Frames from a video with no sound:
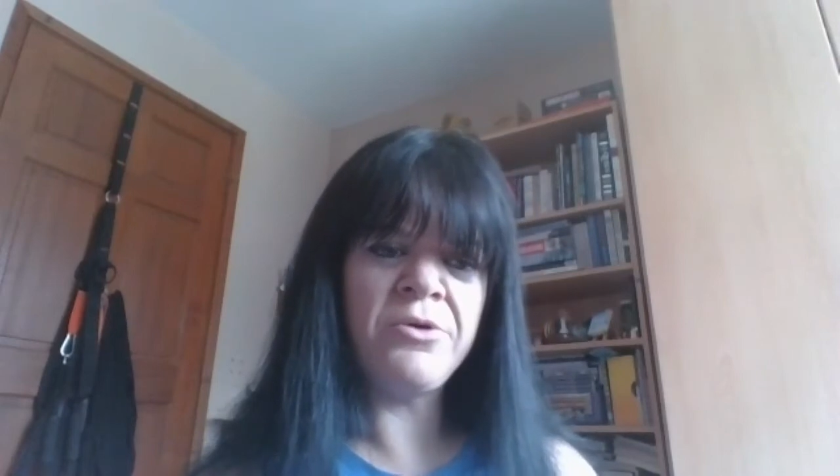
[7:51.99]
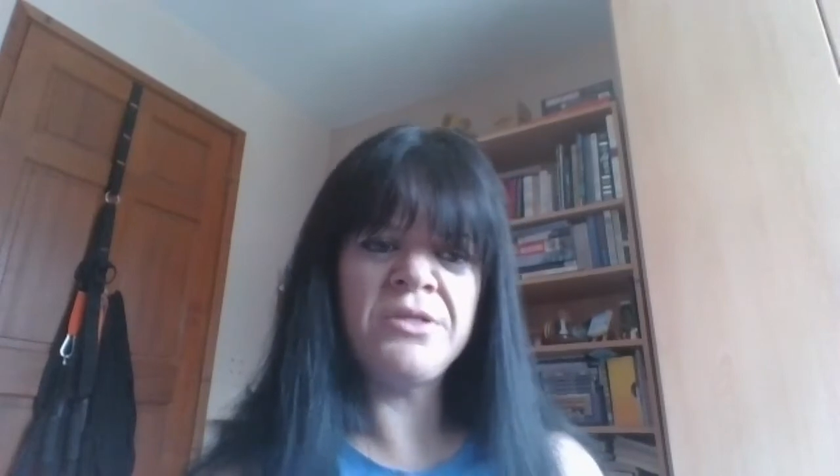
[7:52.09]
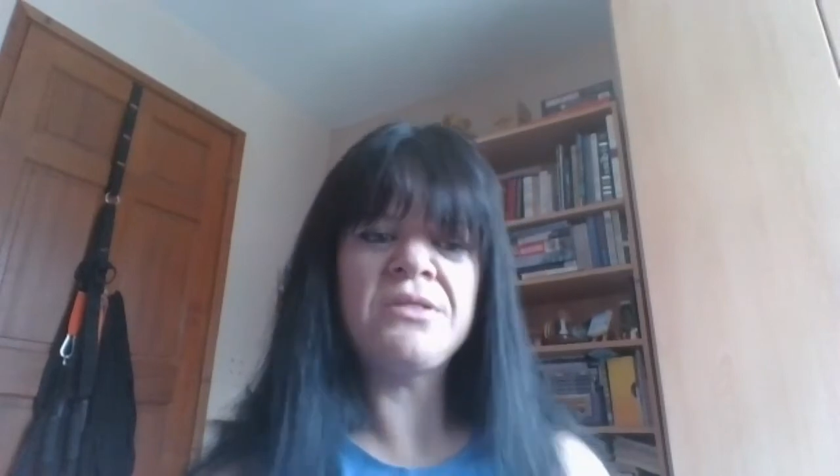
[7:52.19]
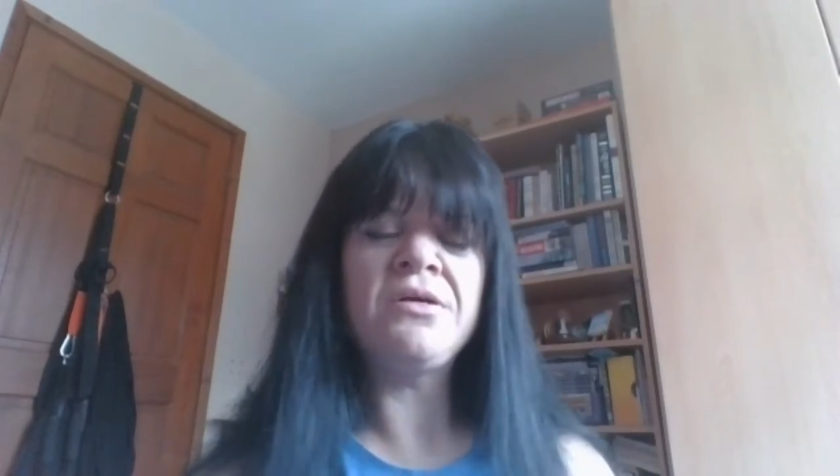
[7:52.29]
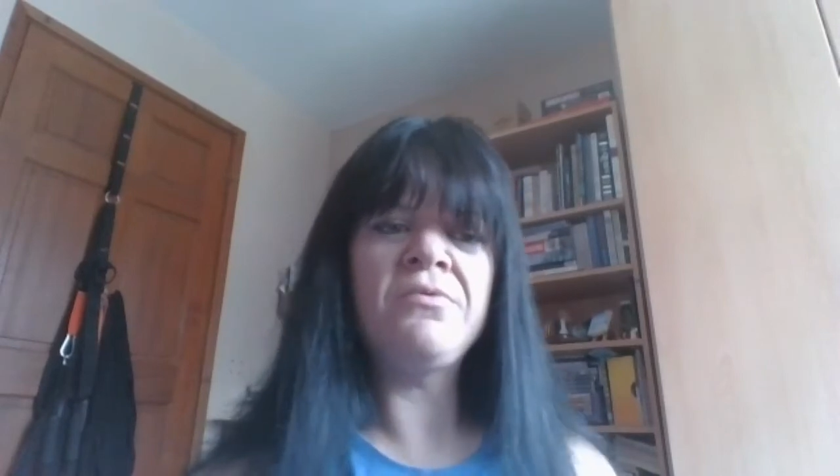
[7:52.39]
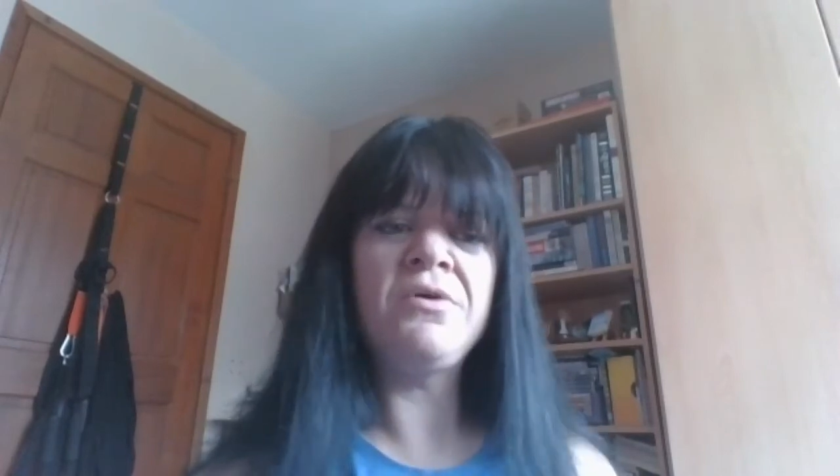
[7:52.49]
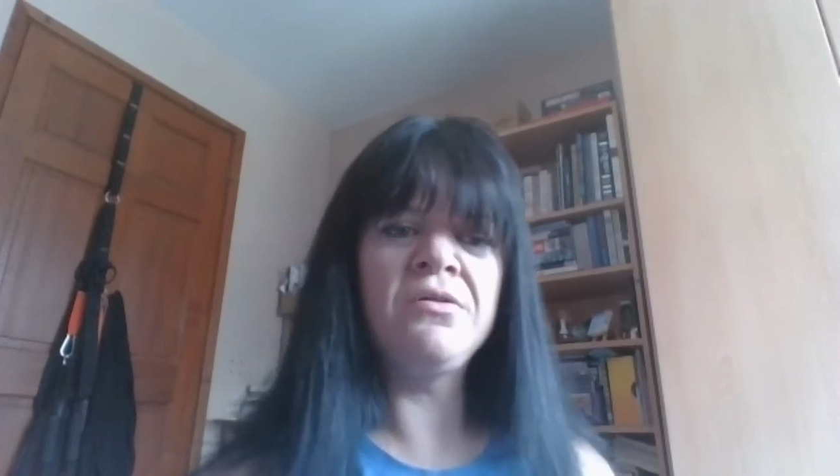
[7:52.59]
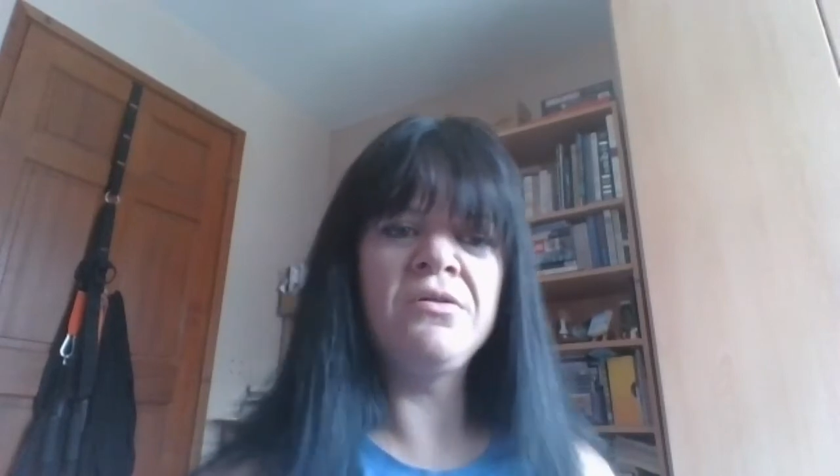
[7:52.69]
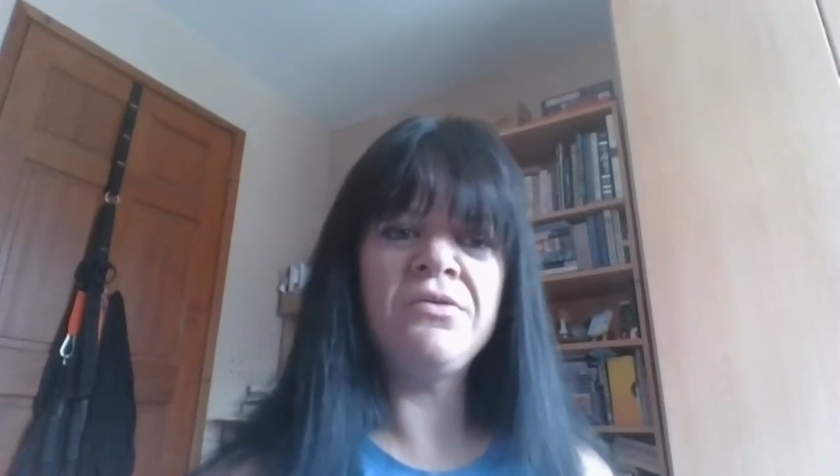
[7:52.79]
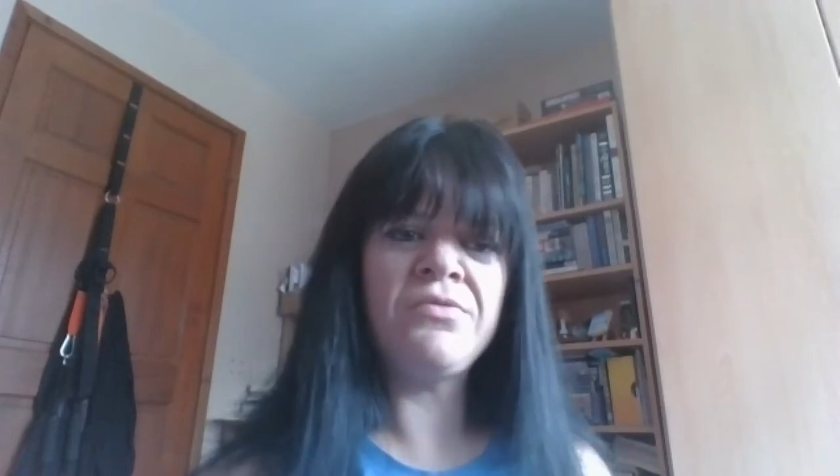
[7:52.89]
but it's like
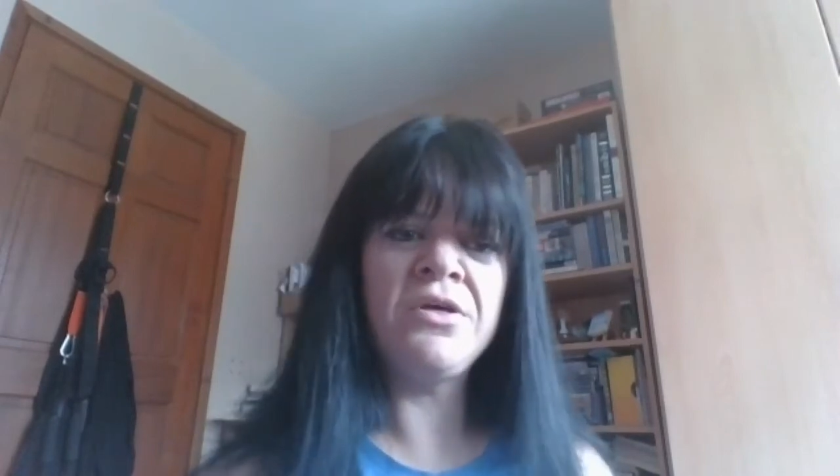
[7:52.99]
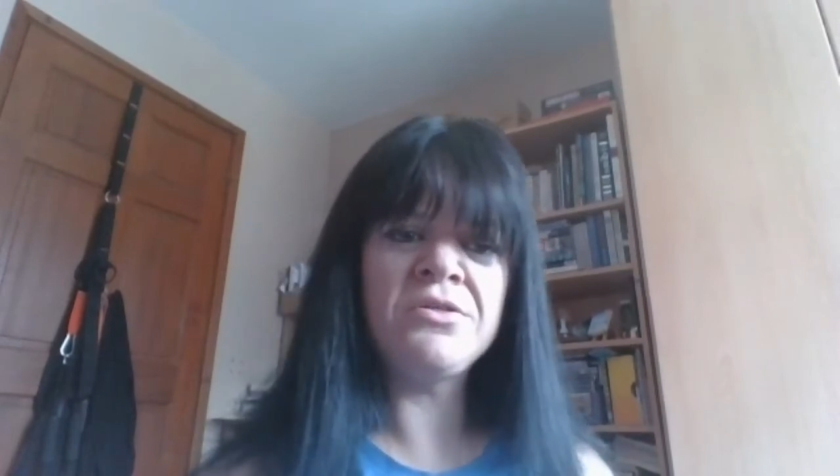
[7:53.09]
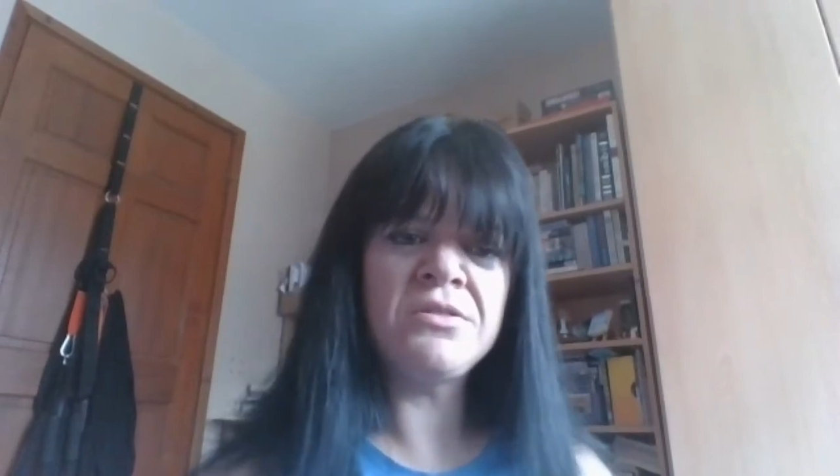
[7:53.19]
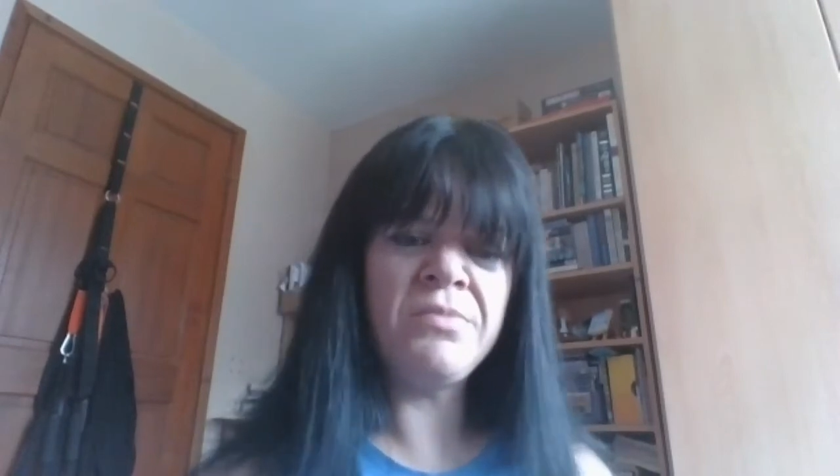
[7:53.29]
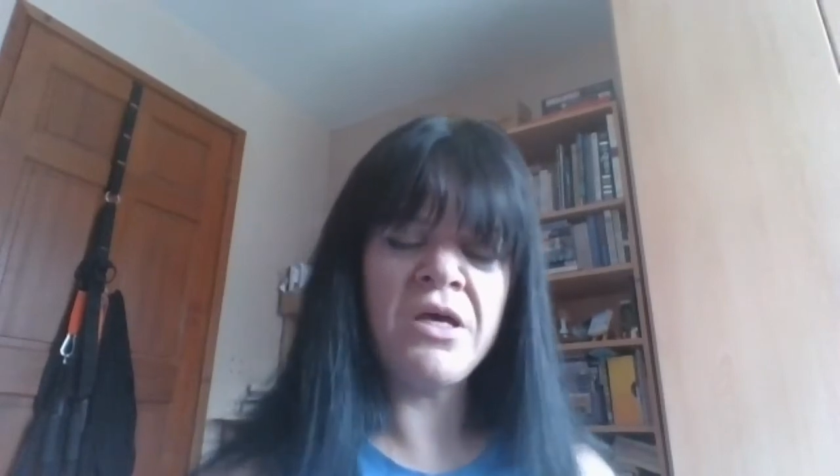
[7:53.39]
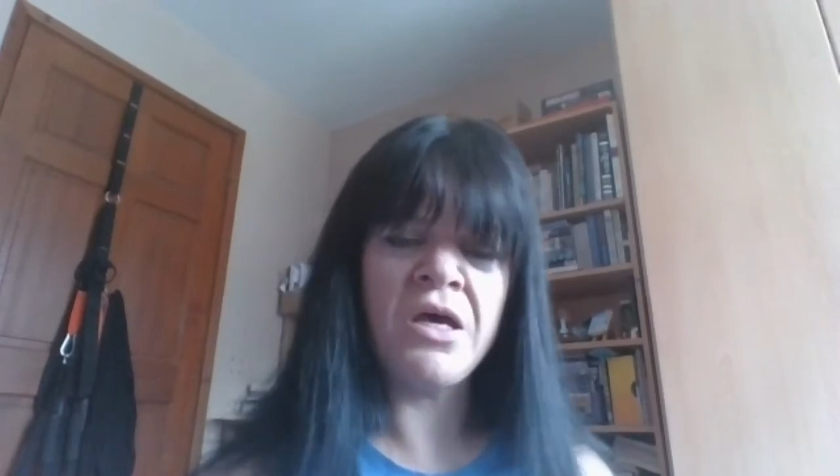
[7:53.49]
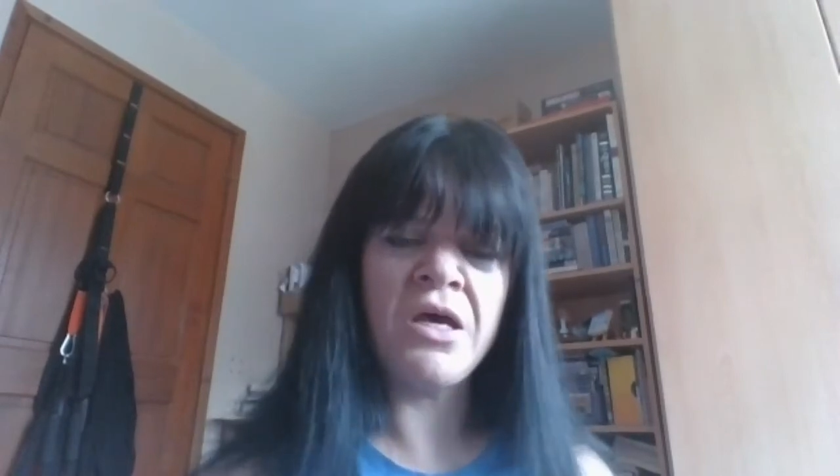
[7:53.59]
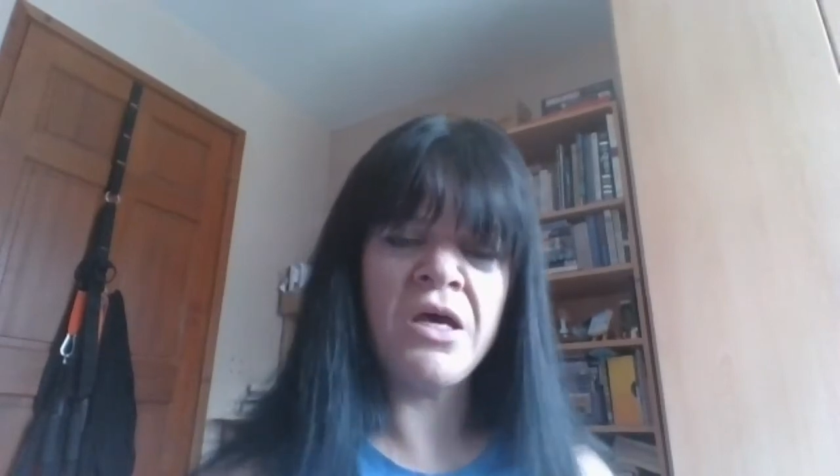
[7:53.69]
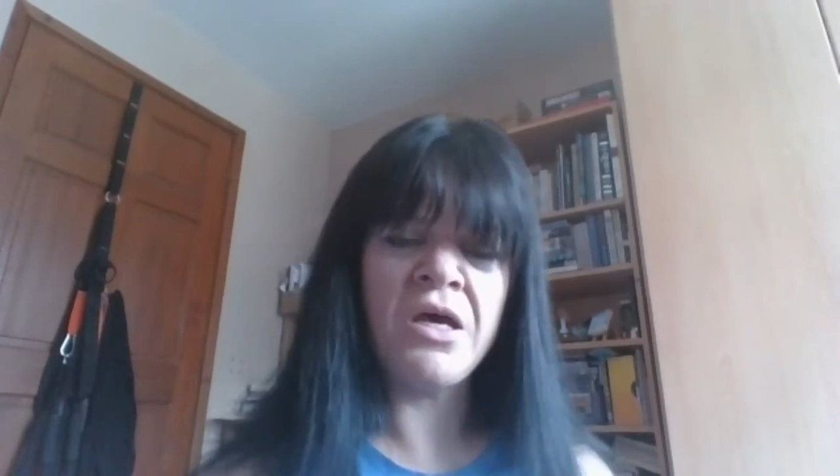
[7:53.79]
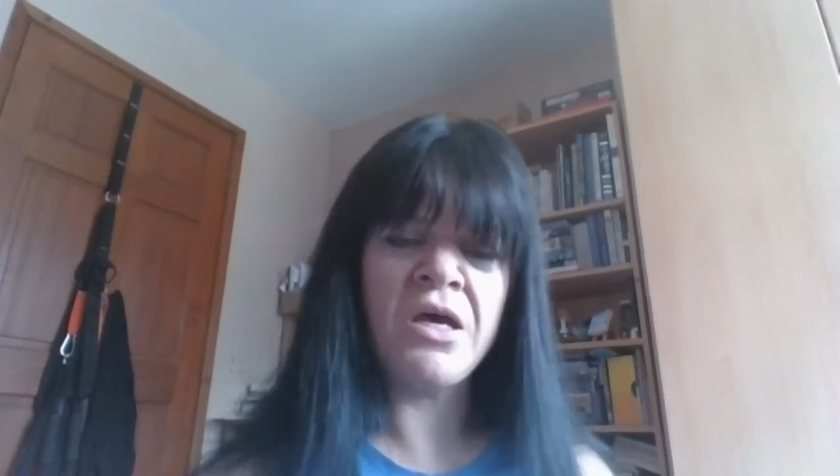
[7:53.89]
well if they just
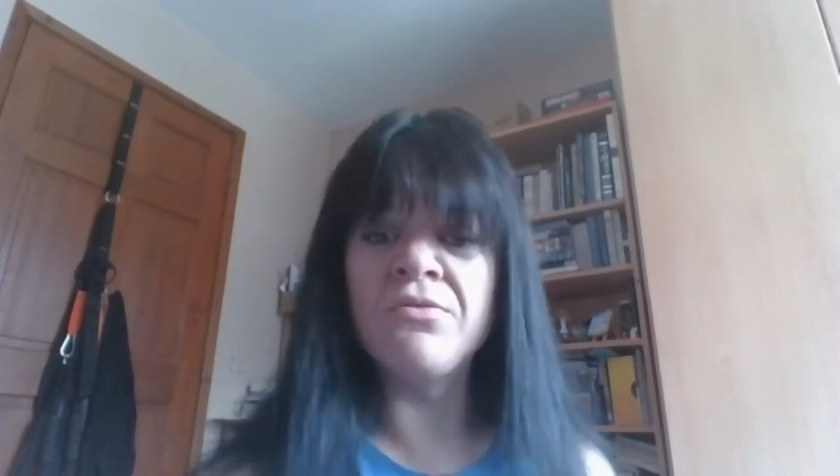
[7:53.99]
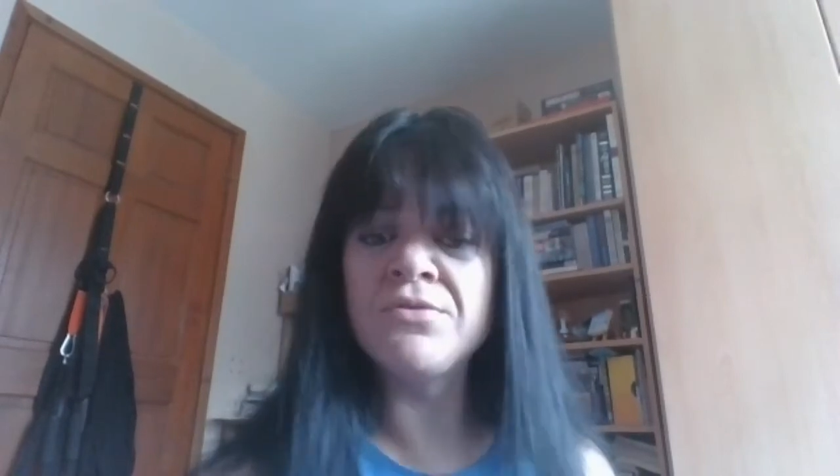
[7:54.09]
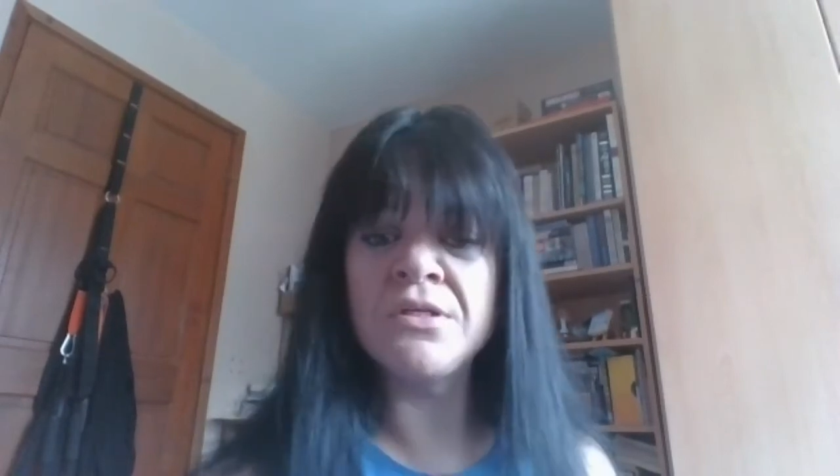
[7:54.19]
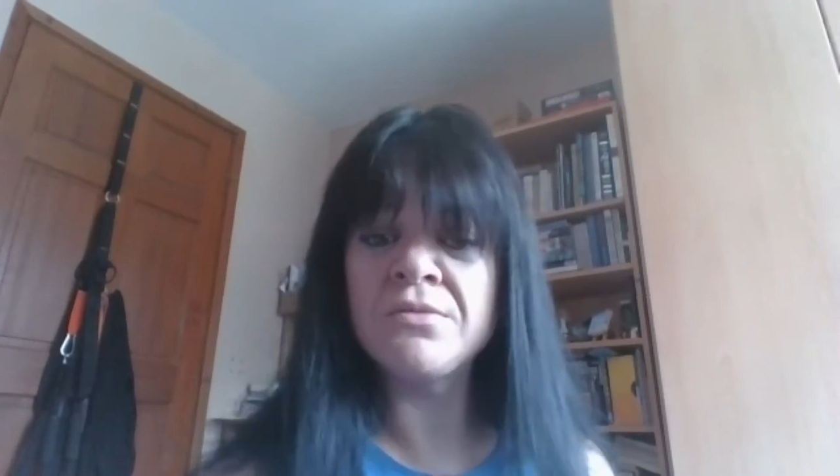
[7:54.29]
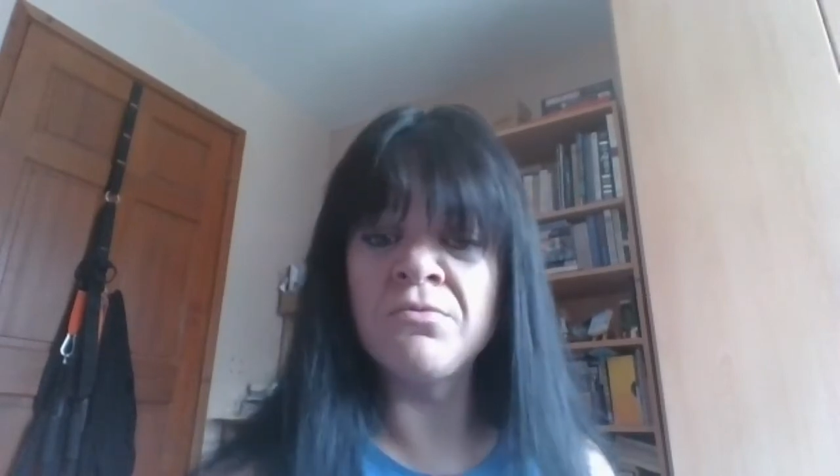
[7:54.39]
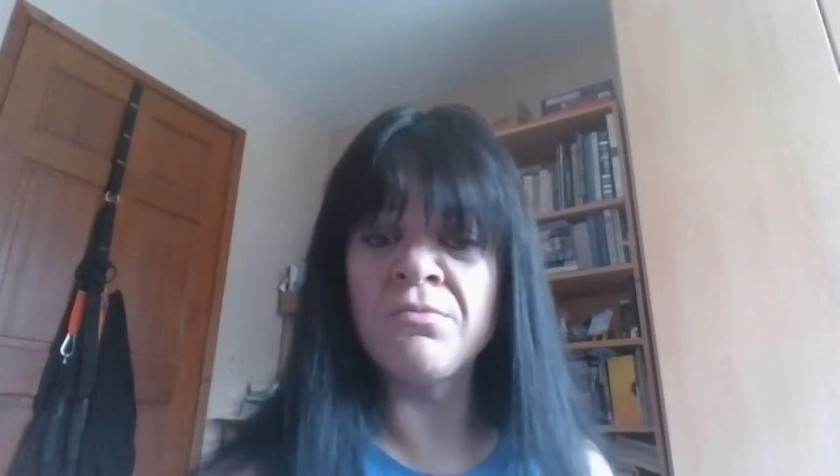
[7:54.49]
behave themselves this